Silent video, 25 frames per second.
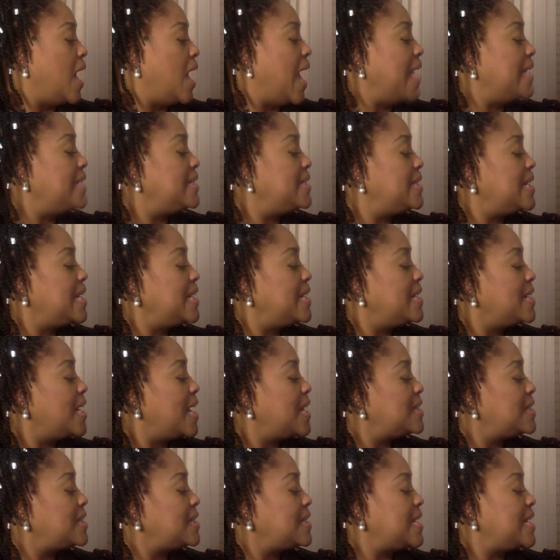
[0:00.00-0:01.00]
I did
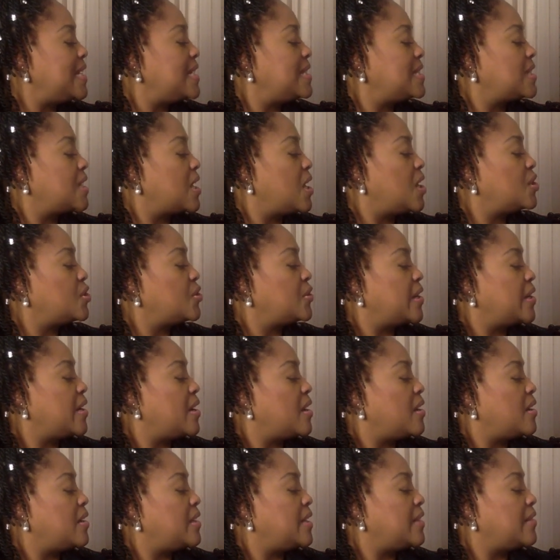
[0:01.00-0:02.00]
not see
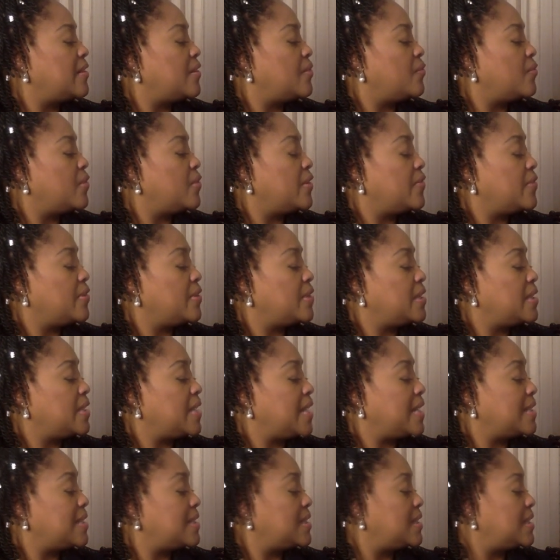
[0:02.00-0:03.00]
Cendrillon at the river the
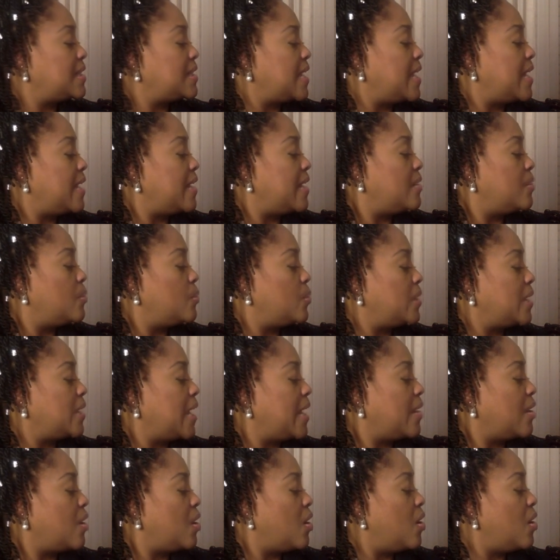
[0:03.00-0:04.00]
next day. When
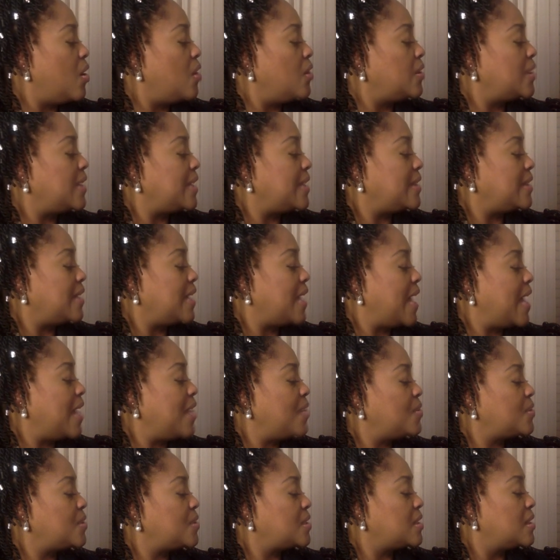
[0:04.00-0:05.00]
I called at the
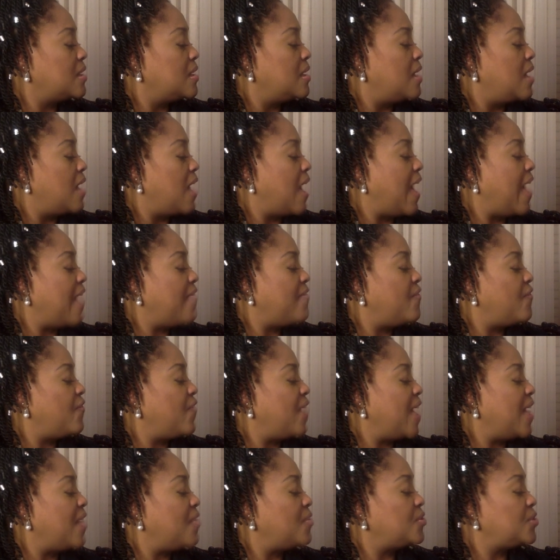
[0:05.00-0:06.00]
house, I
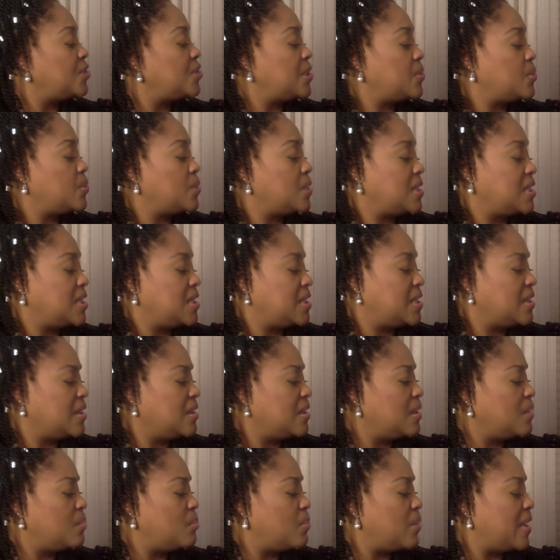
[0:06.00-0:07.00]
found she was
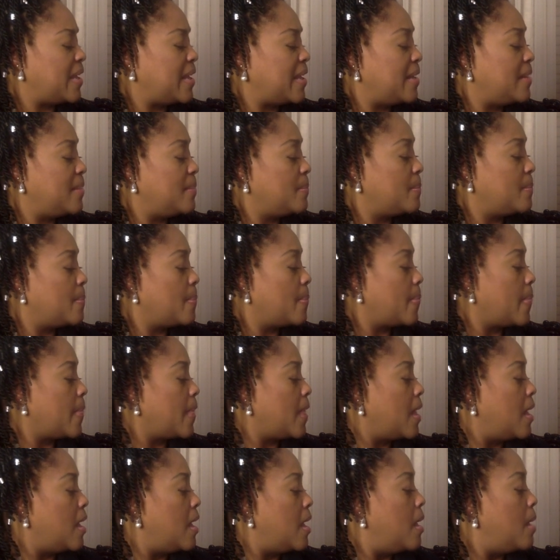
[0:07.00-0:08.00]
still in bed.
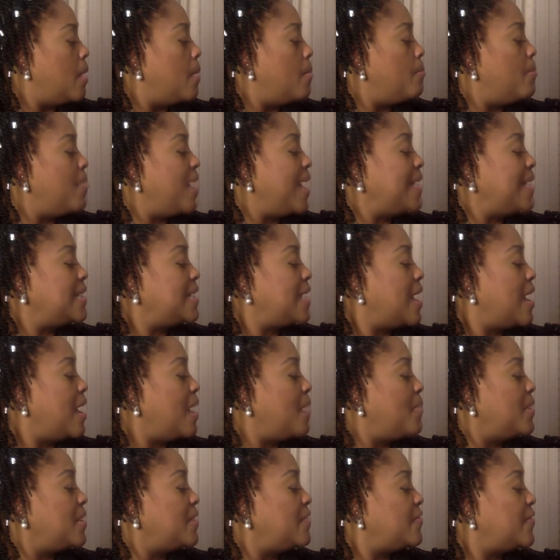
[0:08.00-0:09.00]

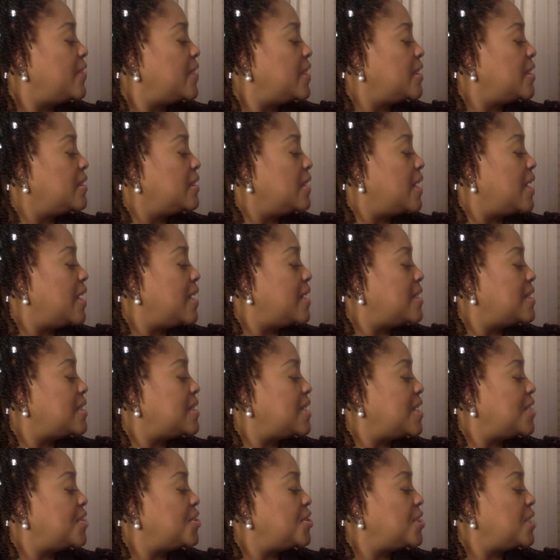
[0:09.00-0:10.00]
Madame and Vitaline
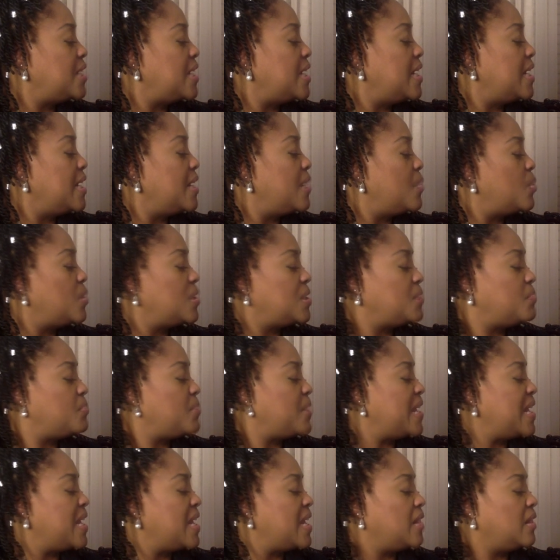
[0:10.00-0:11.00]
said she was
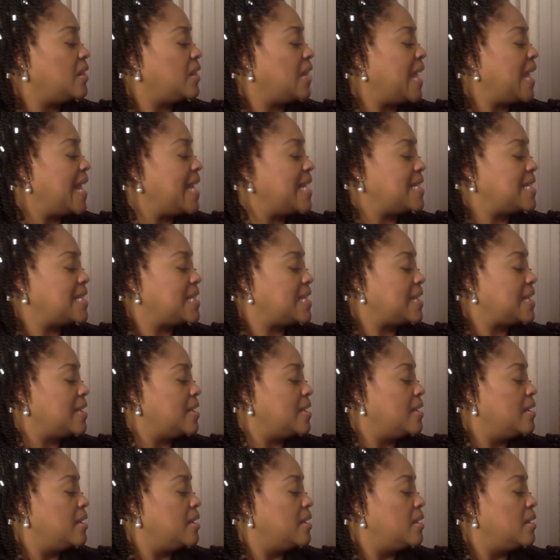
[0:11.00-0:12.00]
being lazy,
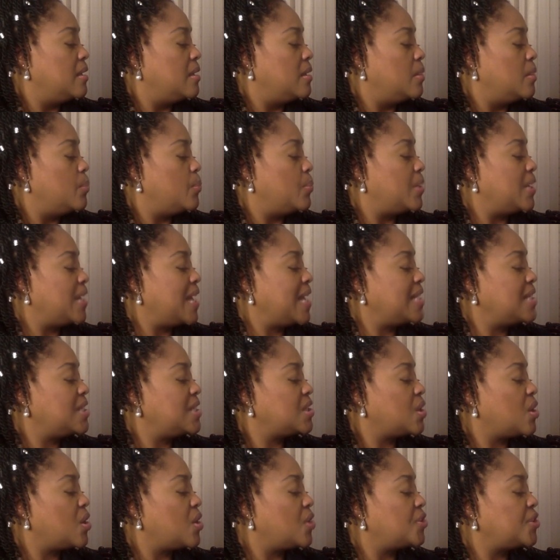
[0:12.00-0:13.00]
but I
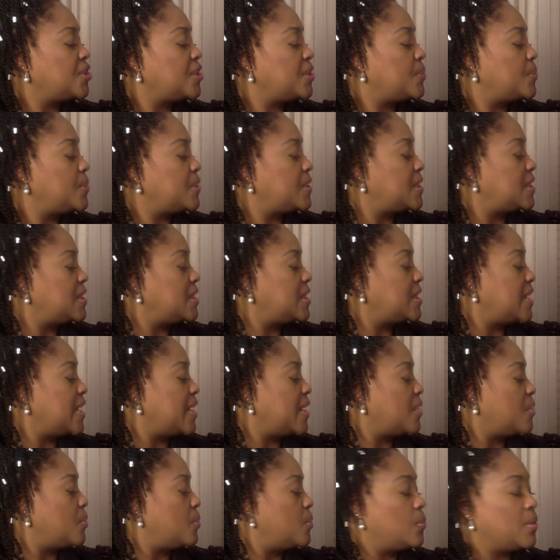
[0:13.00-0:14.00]
saw she was
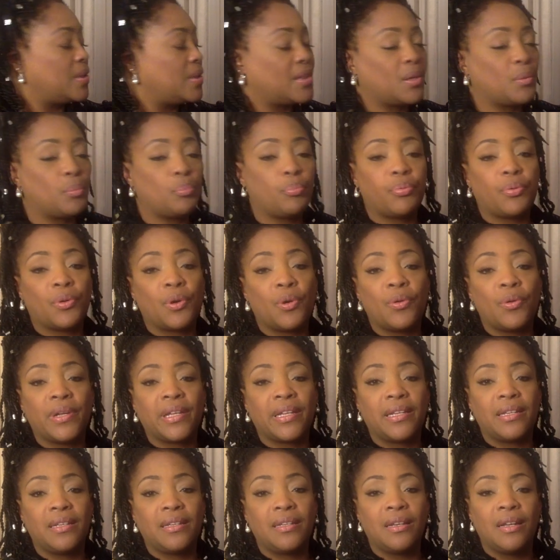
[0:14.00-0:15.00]
sick with a
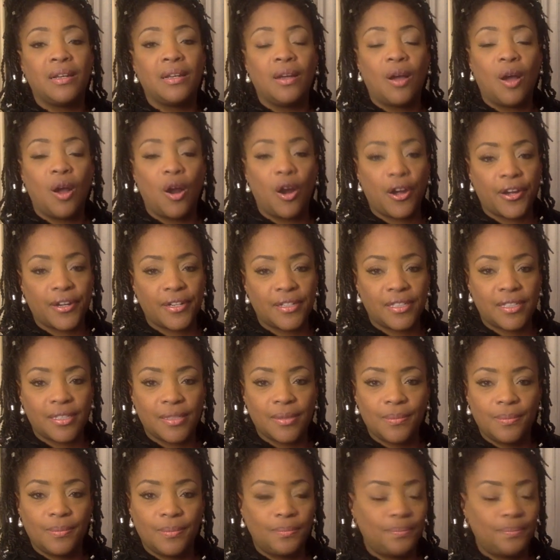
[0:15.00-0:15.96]
broken heart.